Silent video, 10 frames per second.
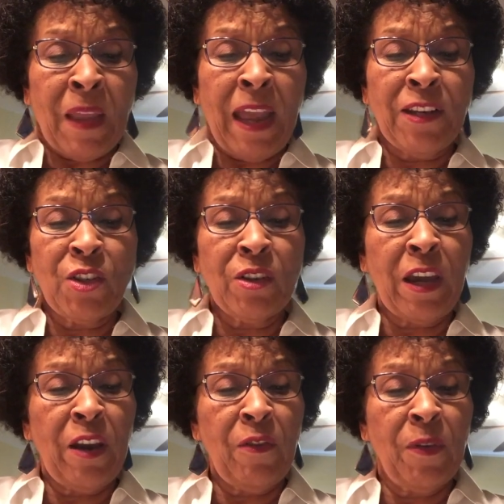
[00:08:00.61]
and took
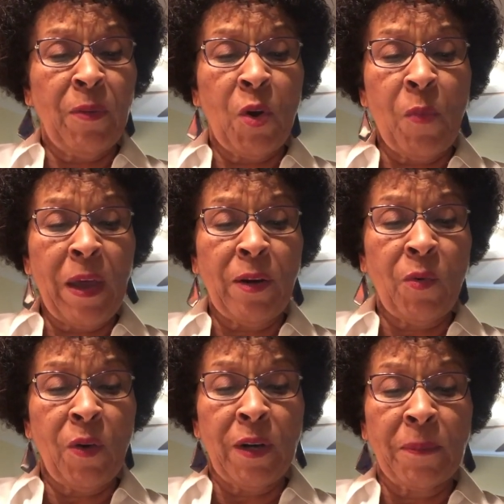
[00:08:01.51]
care of him no matter
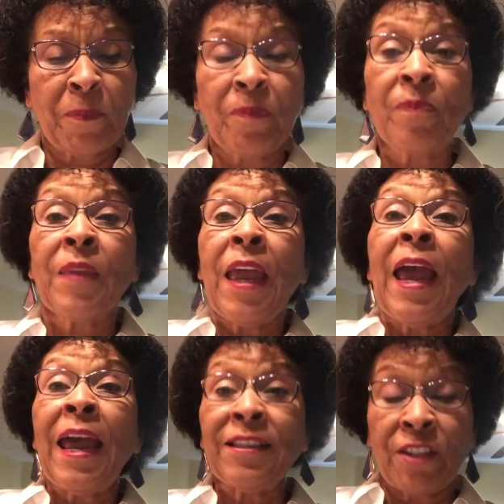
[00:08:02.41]
what.
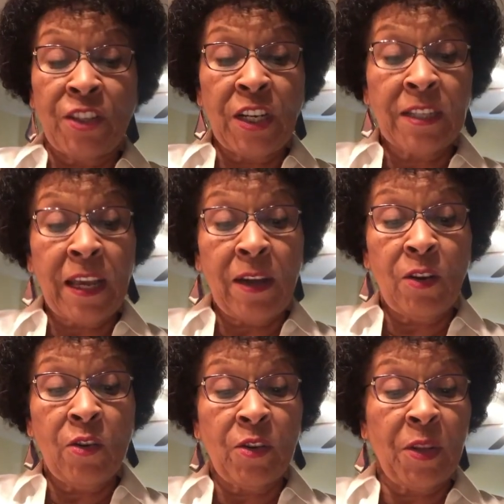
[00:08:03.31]
As the chicks got older,